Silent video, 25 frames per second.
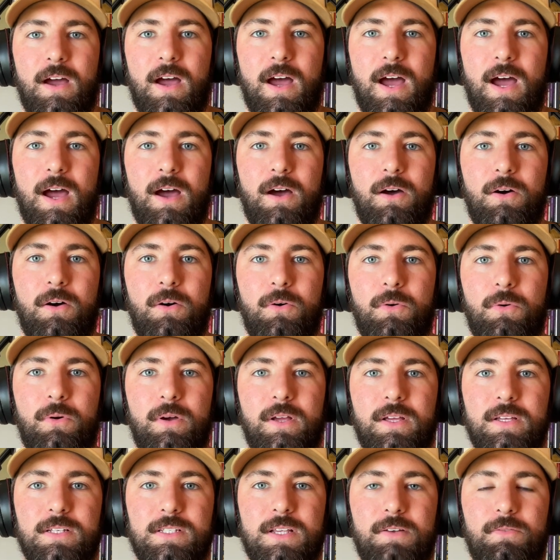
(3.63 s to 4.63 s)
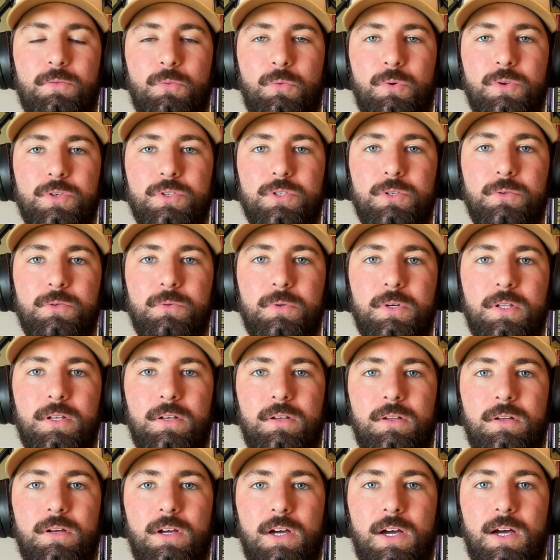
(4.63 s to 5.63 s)
How is everyone doing?
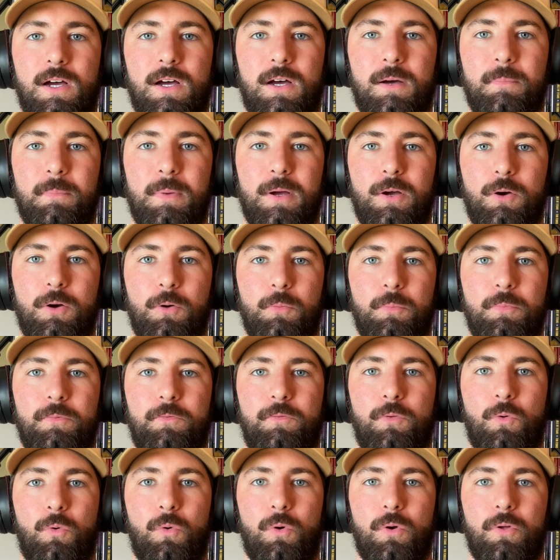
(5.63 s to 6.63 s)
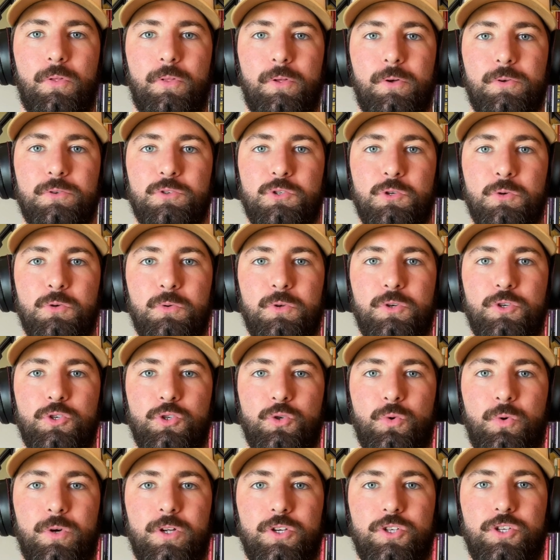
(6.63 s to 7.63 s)
I hope for those who
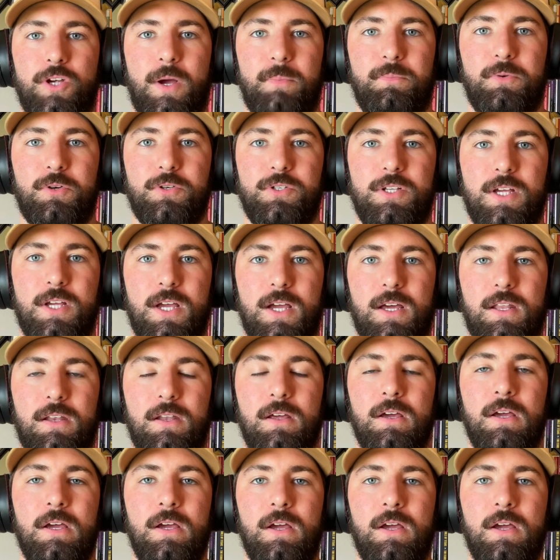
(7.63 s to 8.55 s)
enjoyed Chapter 10,